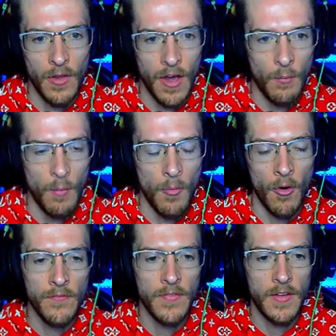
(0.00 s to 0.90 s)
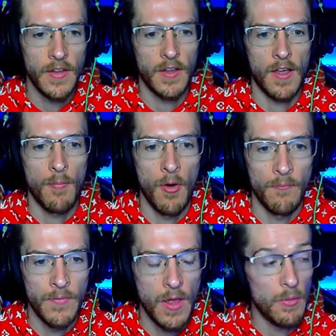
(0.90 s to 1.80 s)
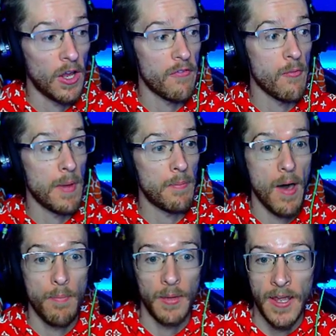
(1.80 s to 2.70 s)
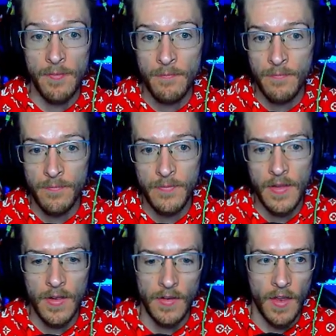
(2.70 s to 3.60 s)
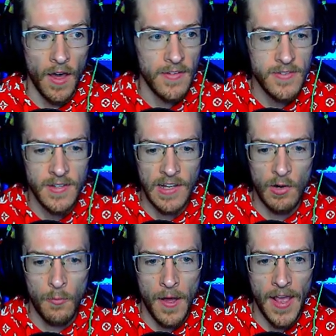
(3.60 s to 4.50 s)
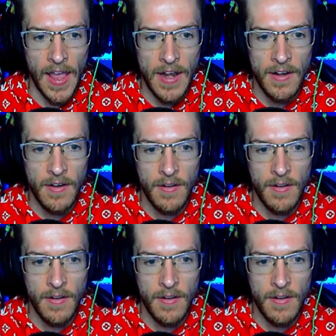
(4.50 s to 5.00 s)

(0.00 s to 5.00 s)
Alright, one more. Come on. We're going to go for a big purple here. Nice. Little white again.